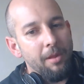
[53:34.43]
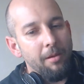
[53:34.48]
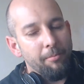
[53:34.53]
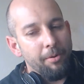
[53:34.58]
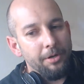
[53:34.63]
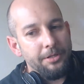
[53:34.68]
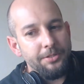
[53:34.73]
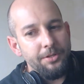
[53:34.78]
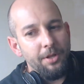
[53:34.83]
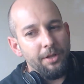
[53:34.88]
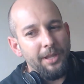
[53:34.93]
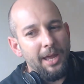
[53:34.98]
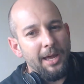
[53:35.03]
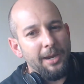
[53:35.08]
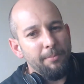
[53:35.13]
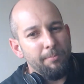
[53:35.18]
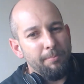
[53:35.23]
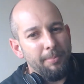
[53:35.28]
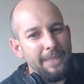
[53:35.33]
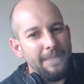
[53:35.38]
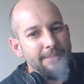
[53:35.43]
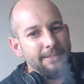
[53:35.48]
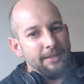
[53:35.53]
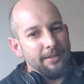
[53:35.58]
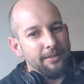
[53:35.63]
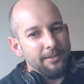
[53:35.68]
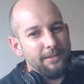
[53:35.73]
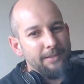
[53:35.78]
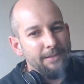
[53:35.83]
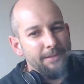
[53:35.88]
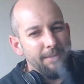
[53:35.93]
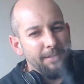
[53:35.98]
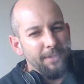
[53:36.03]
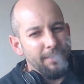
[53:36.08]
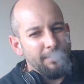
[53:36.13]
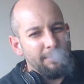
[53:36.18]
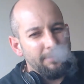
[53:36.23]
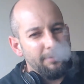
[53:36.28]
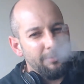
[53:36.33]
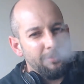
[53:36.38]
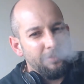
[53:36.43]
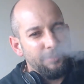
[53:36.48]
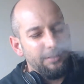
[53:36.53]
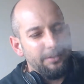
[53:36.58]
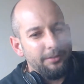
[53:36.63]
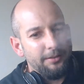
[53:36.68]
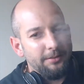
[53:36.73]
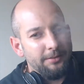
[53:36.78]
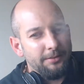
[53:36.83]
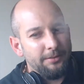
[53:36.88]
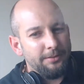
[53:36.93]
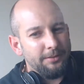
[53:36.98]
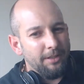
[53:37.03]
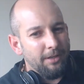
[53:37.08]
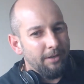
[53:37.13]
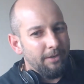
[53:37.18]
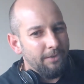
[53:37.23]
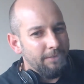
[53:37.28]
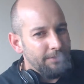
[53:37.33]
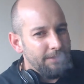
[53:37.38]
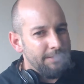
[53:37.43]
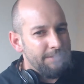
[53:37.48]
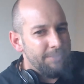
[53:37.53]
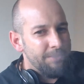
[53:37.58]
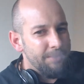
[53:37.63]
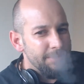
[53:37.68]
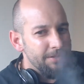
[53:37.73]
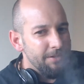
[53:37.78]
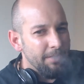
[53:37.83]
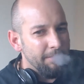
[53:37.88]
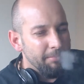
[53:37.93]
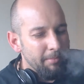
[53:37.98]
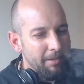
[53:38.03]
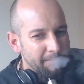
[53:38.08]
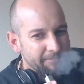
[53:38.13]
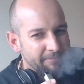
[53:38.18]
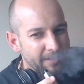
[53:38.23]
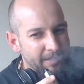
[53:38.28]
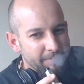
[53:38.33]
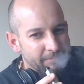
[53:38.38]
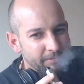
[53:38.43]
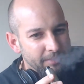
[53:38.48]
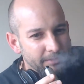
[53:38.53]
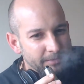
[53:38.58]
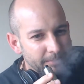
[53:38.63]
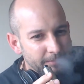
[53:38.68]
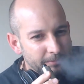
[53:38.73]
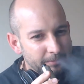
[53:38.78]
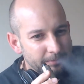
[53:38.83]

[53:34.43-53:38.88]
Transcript: But it's not unpleasant, so it's just not my favorite.